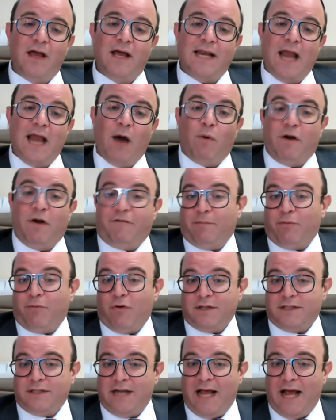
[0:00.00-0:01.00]
Now, what if the
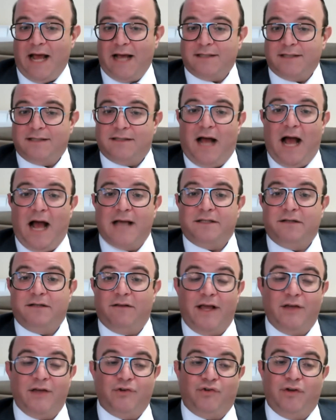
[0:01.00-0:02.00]
person has
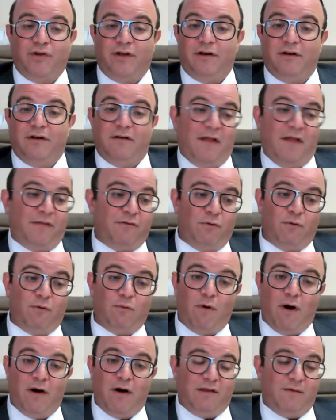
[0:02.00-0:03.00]
isolation that they're
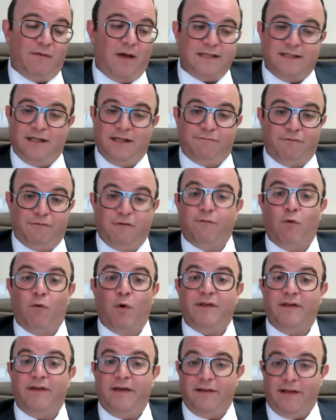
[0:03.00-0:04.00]
required to isolate for
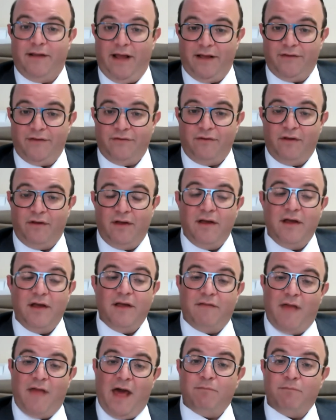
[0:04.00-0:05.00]
14 days?
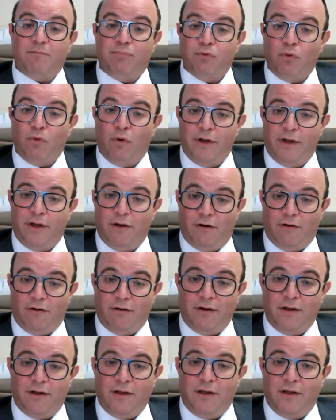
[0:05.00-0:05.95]
That employee,